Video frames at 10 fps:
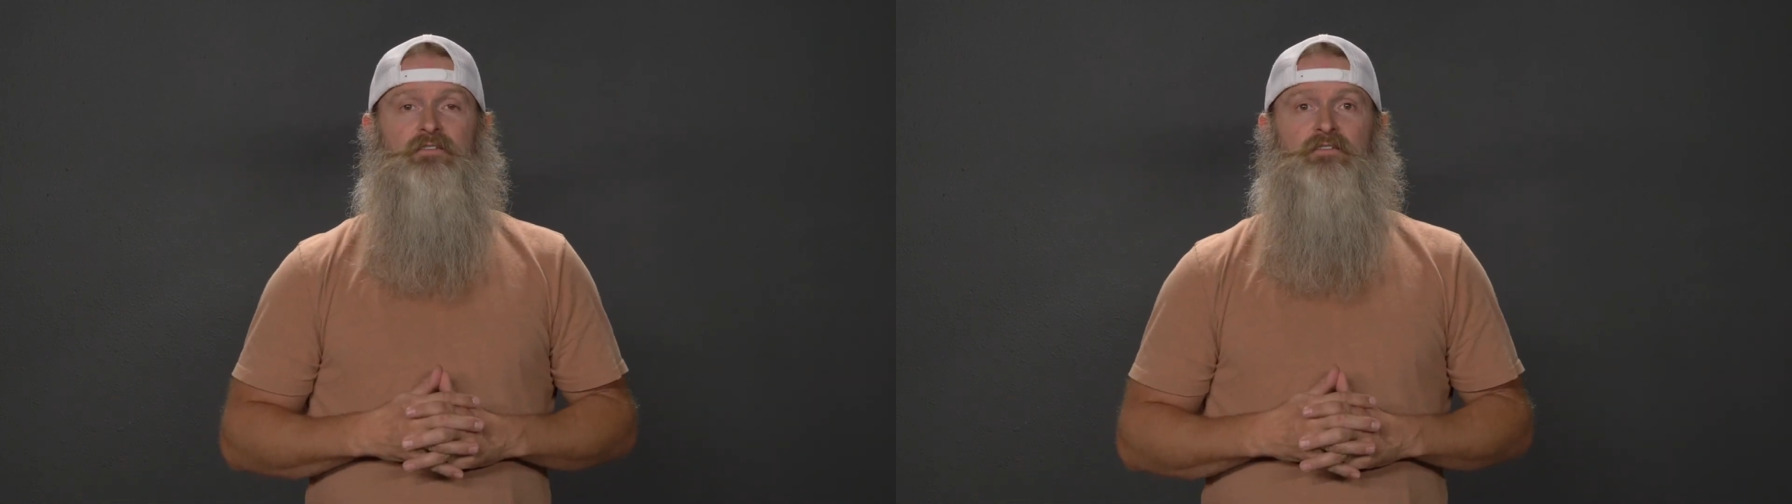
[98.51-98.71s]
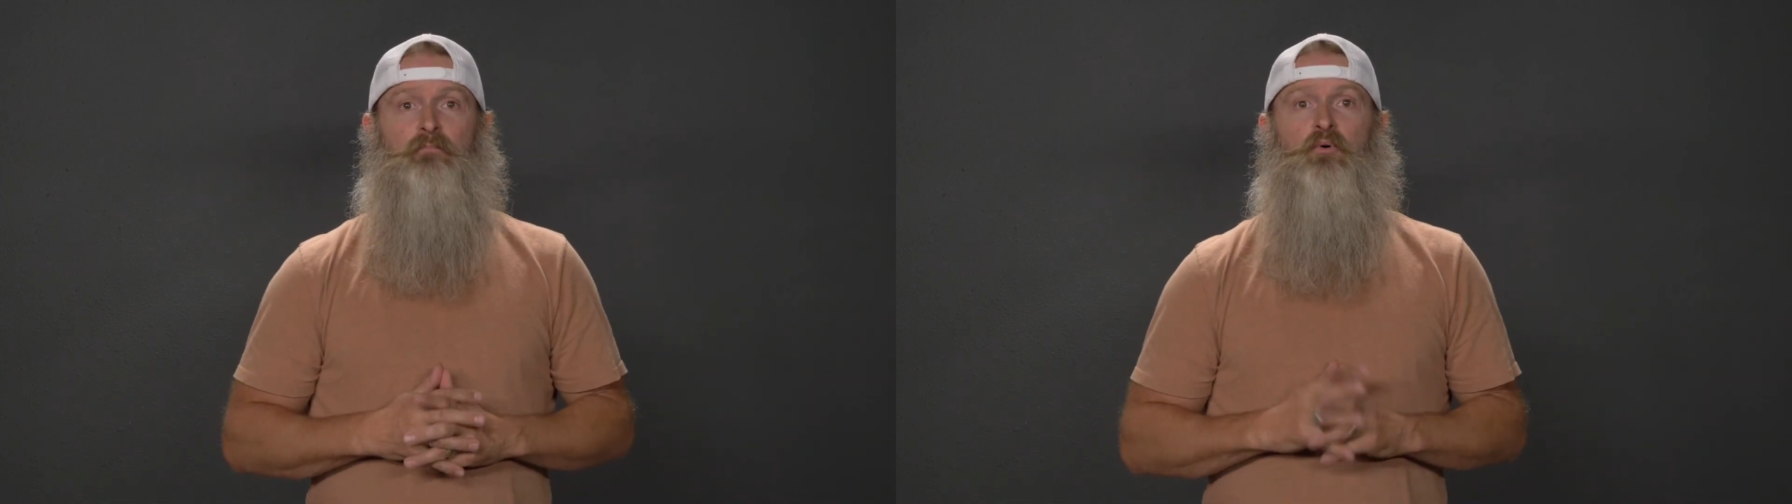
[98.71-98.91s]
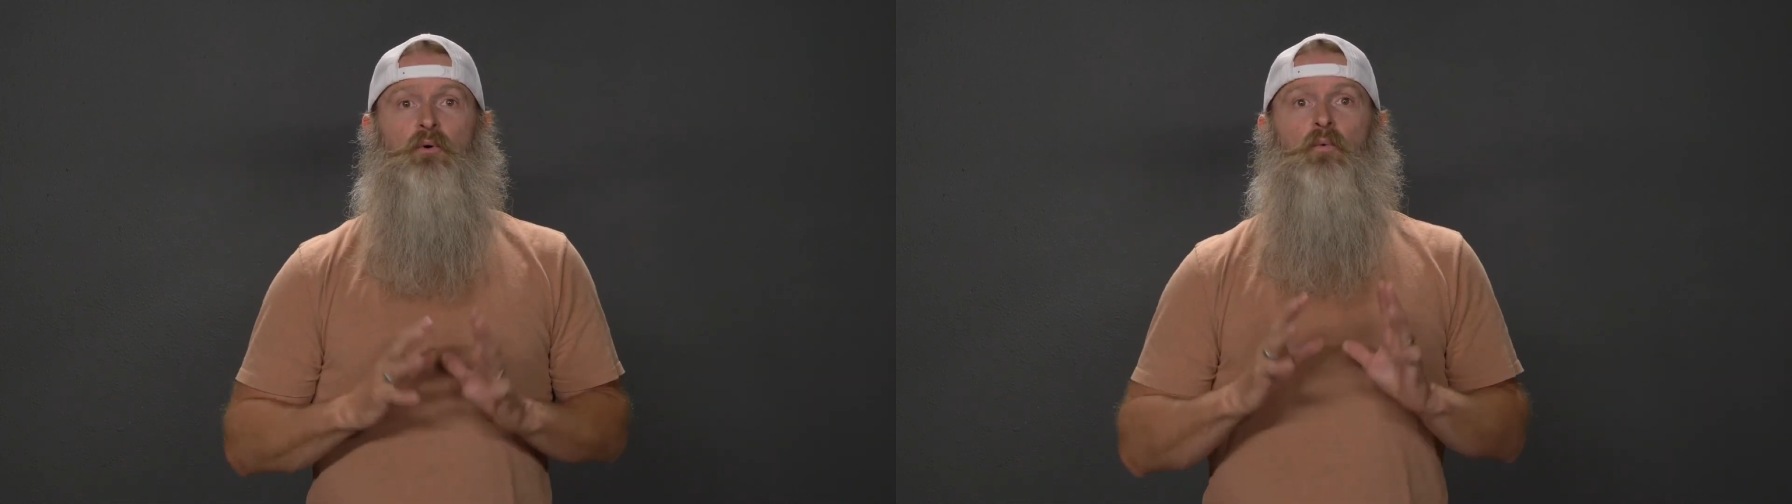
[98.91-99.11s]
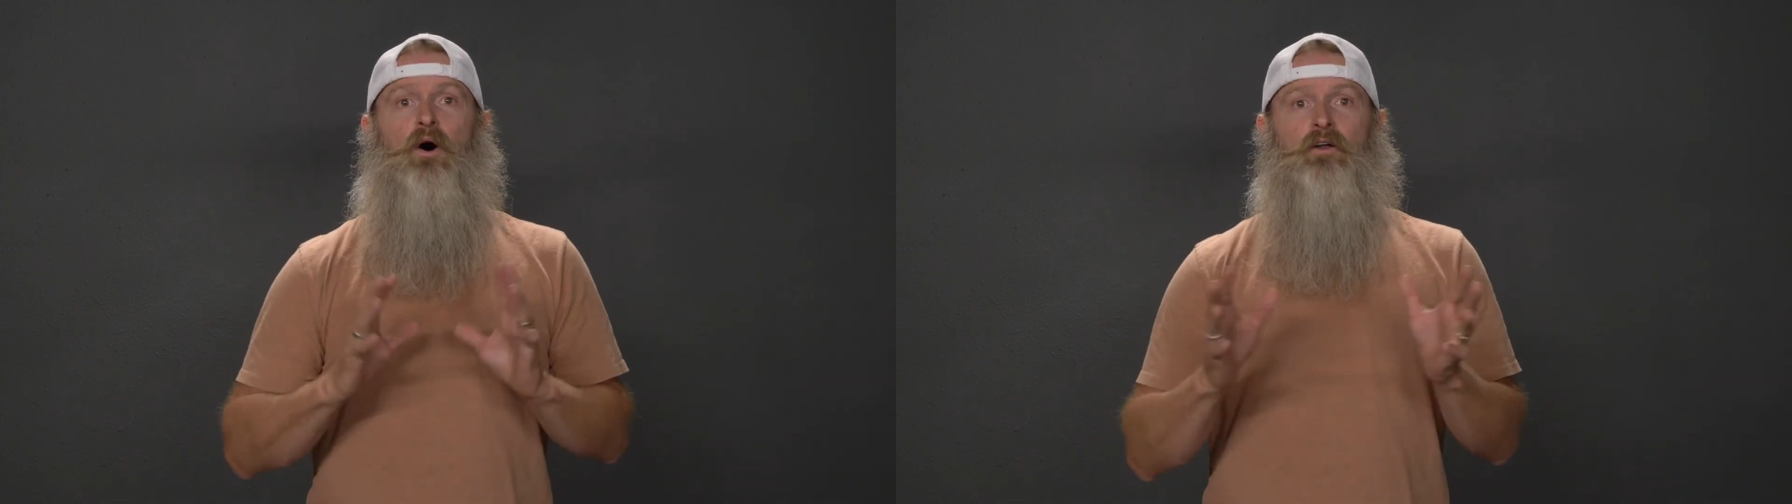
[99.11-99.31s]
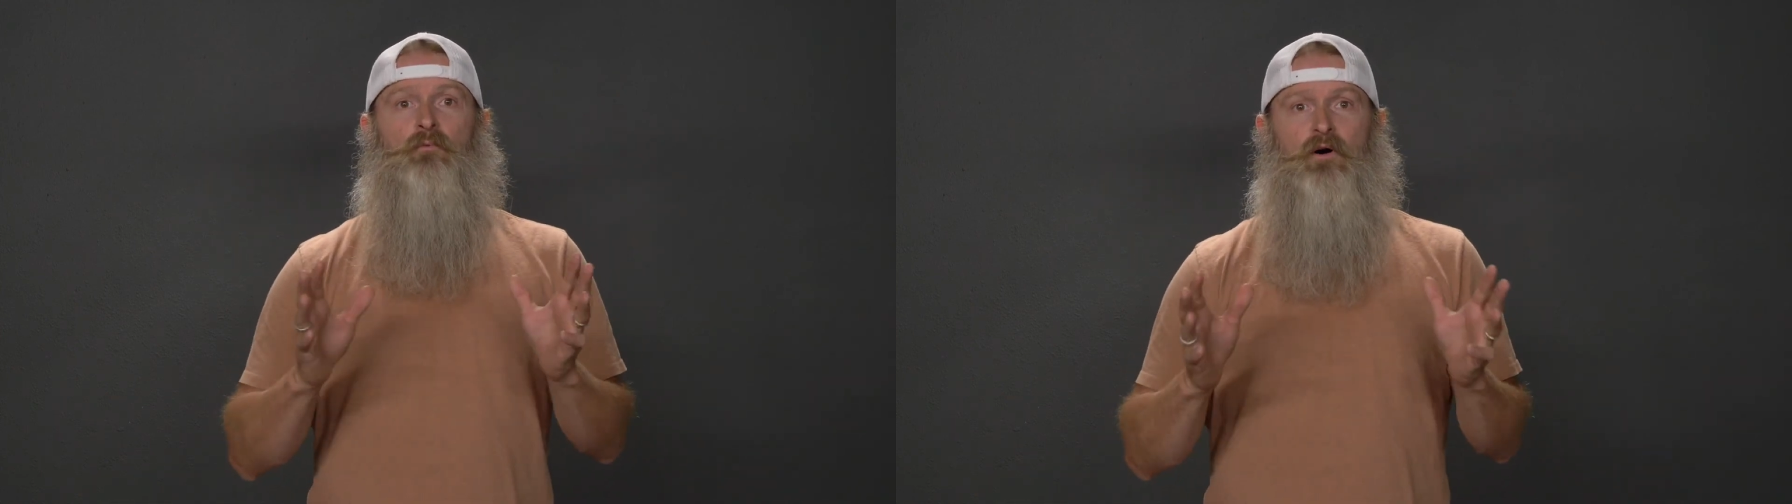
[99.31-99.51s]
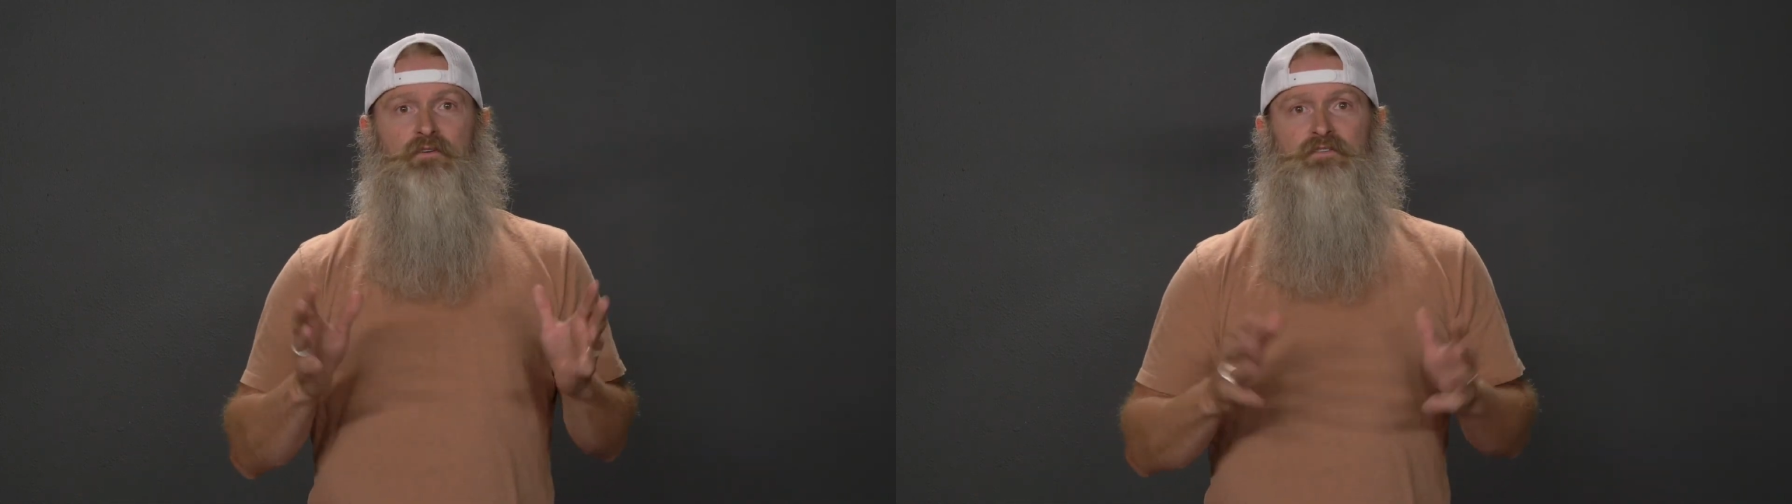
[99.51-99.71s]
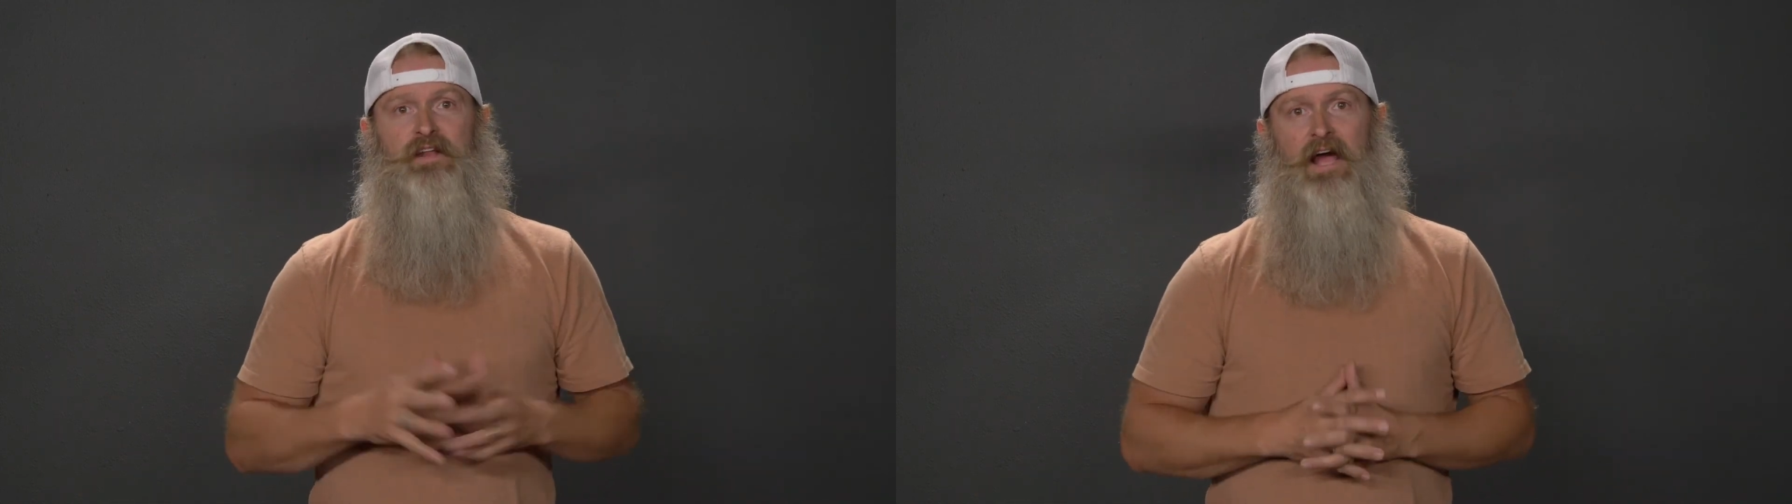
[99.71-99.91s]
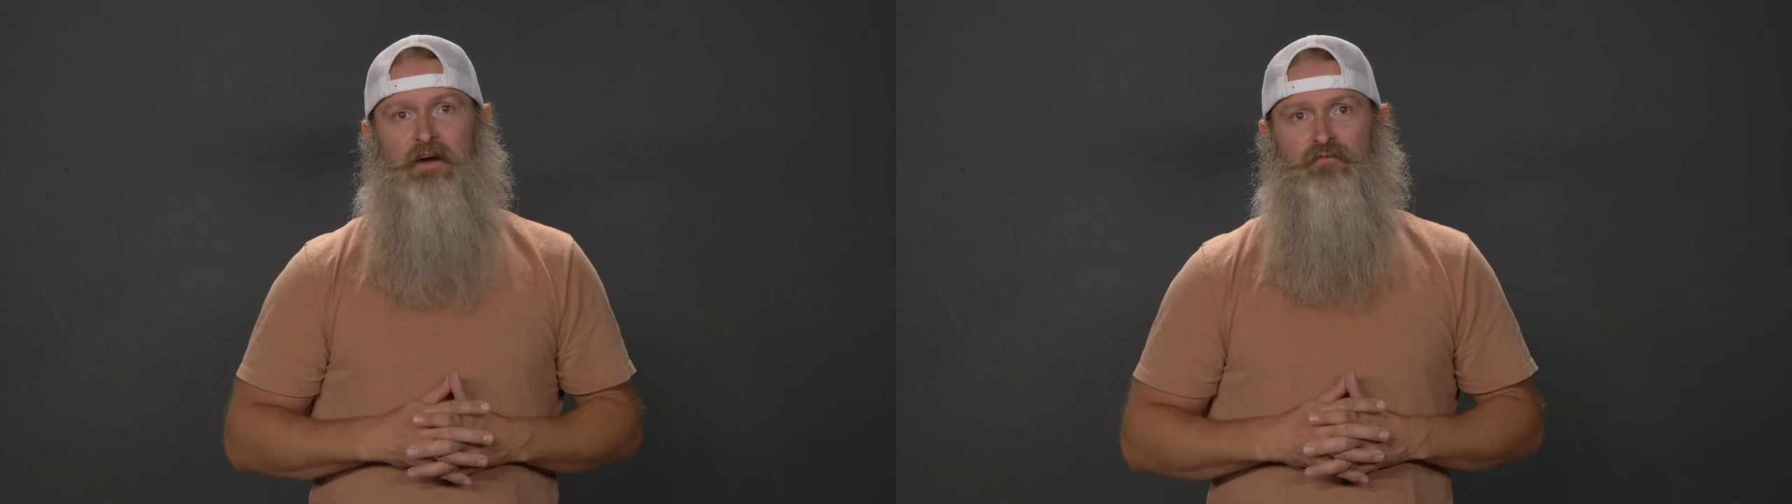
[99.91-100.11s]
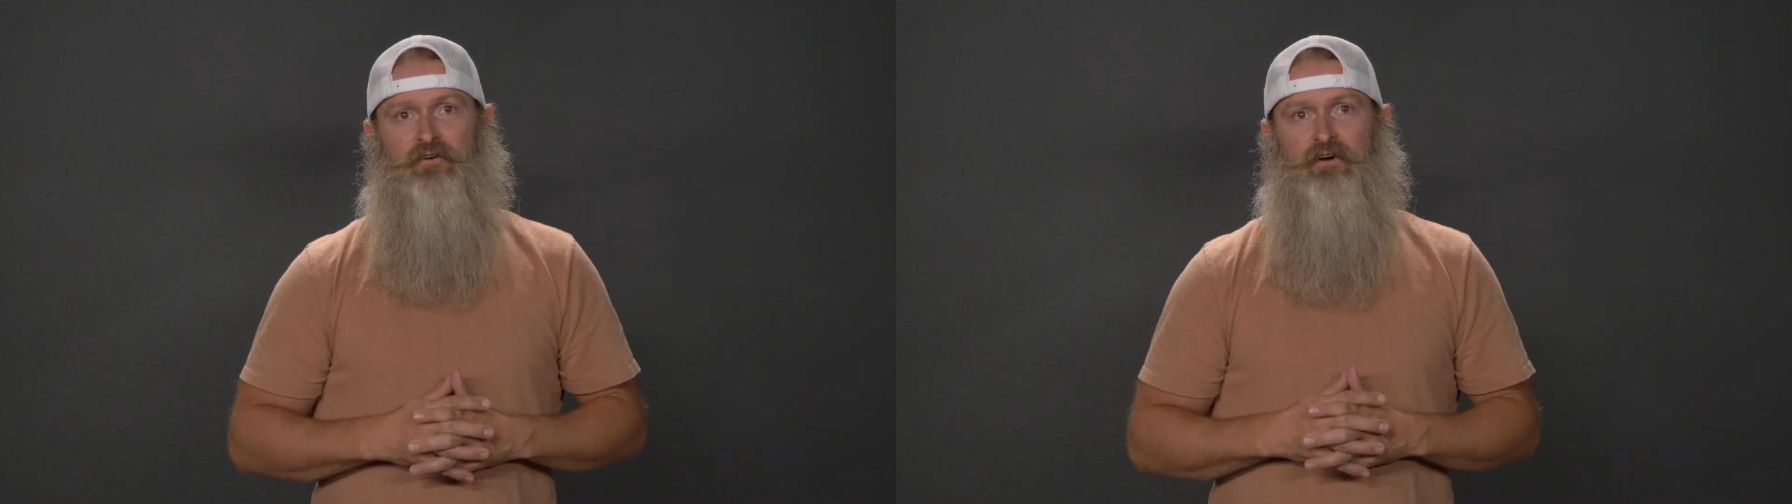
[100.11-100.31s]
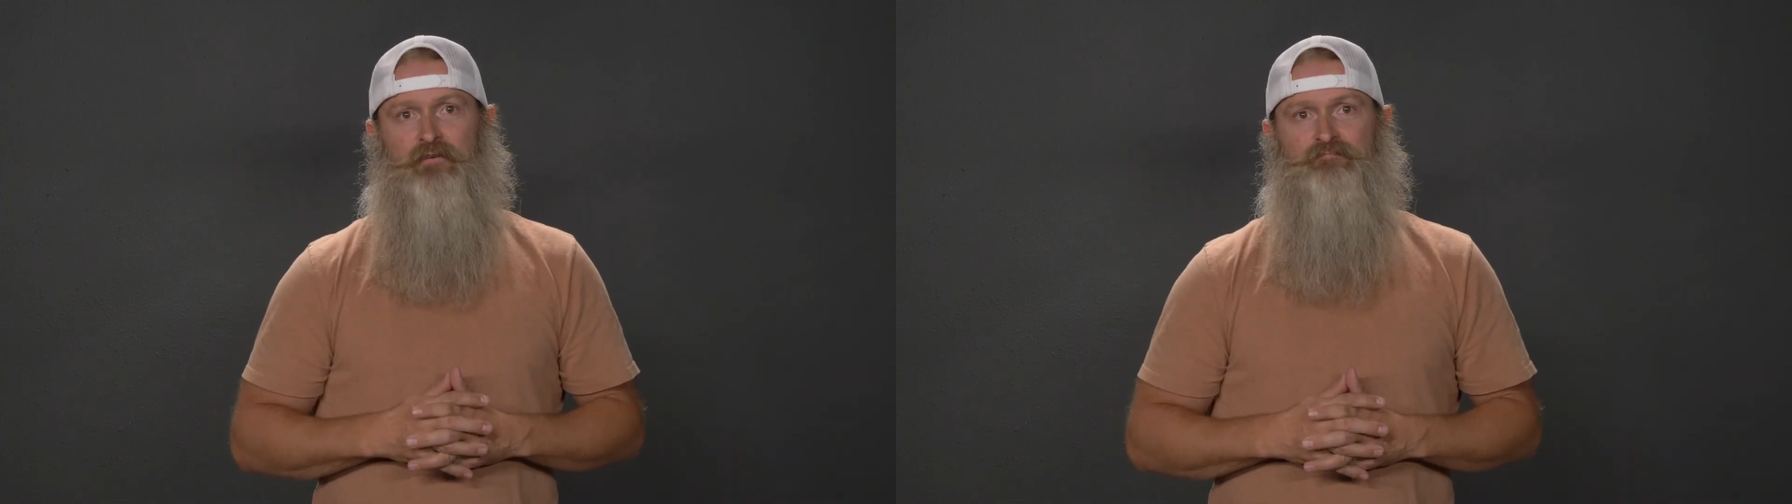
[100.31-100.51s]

to put water wells in Africa.